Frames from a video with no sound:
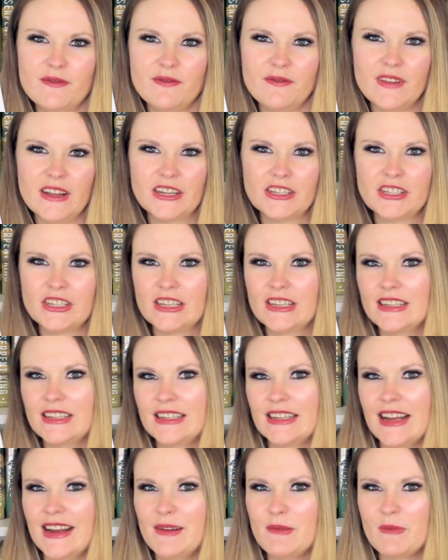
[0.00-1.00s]
fiction
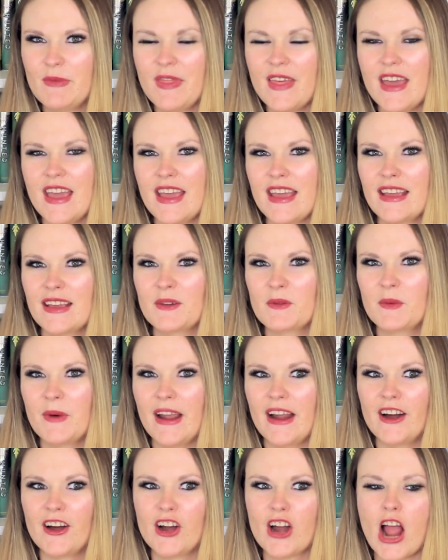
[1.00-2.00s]
type thing
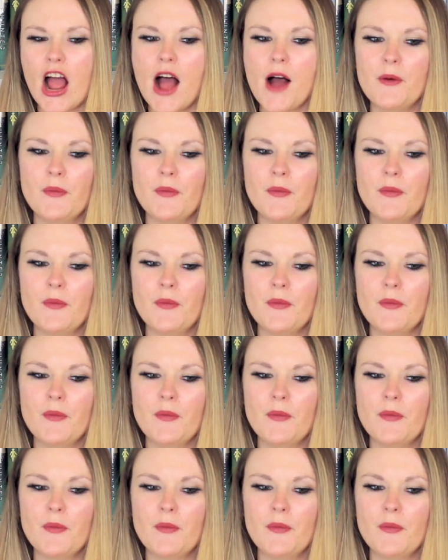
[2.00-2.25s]
where